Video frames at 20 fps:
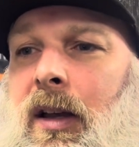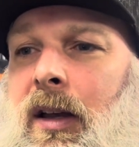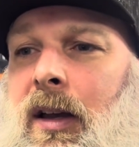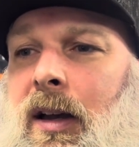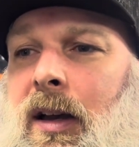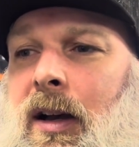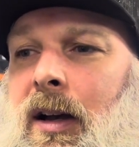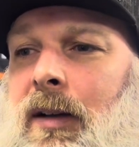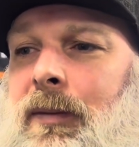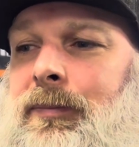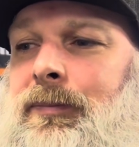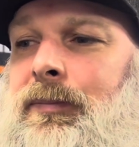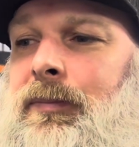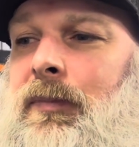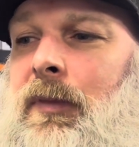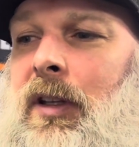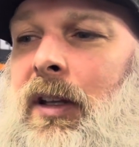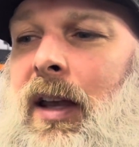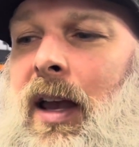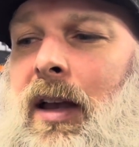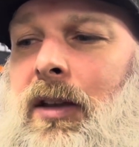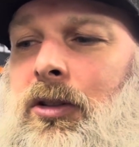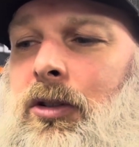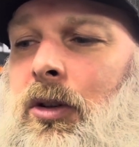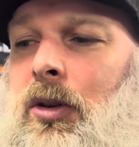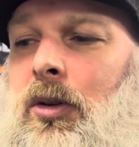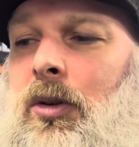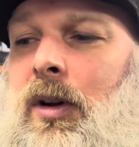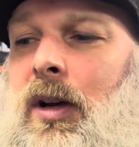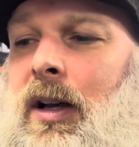And
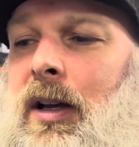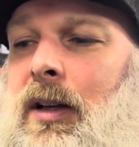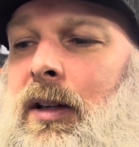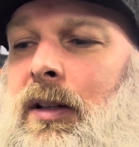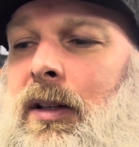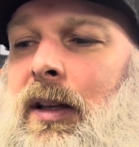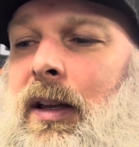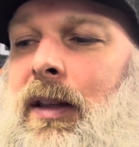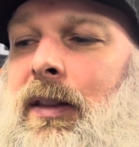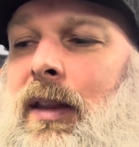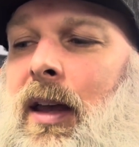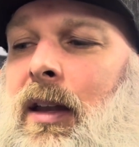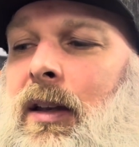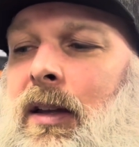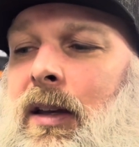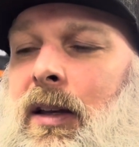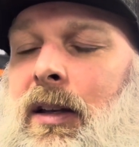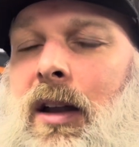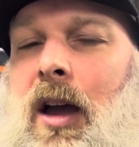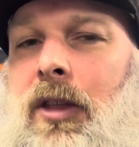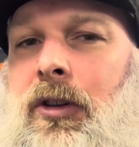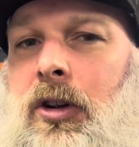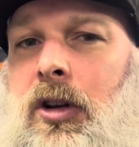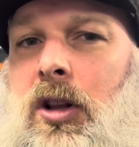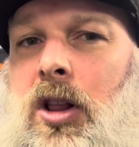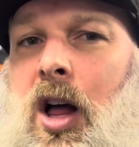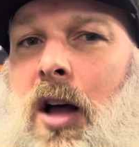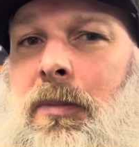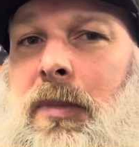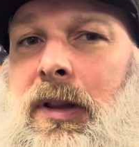then another
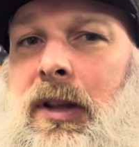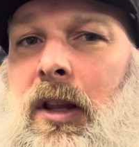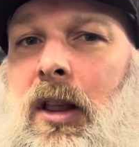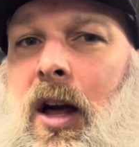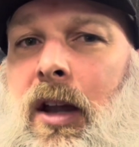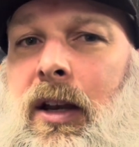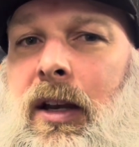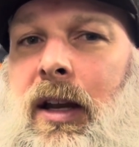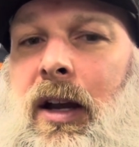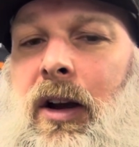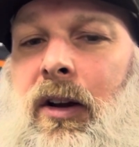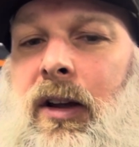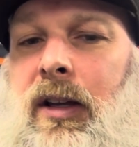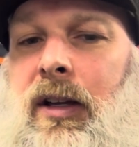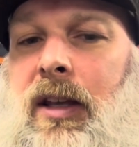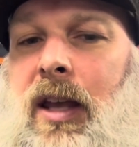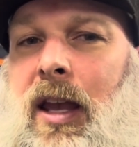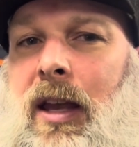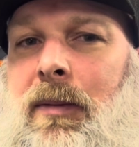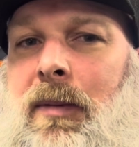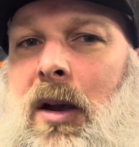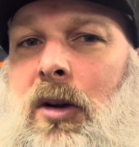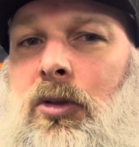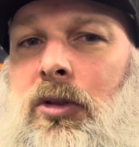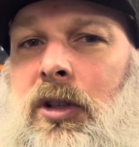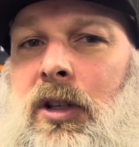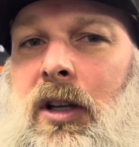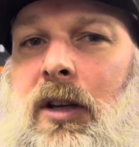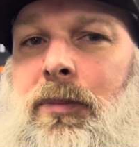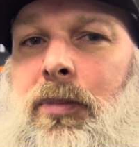club in the London area came
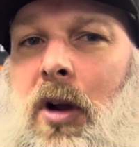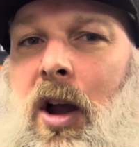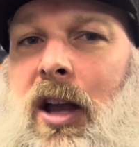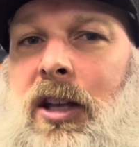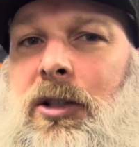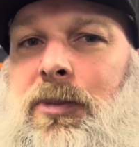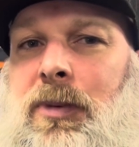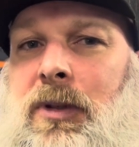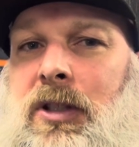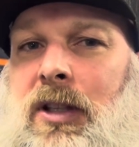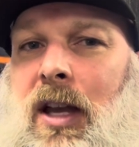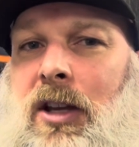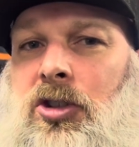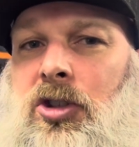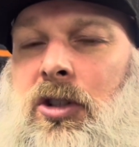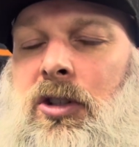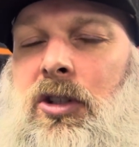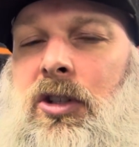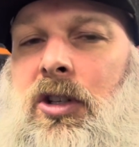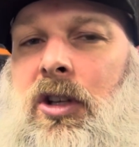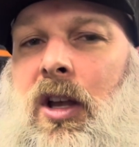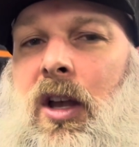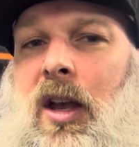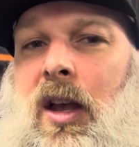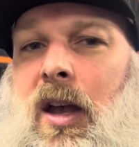out, Prized Possessions.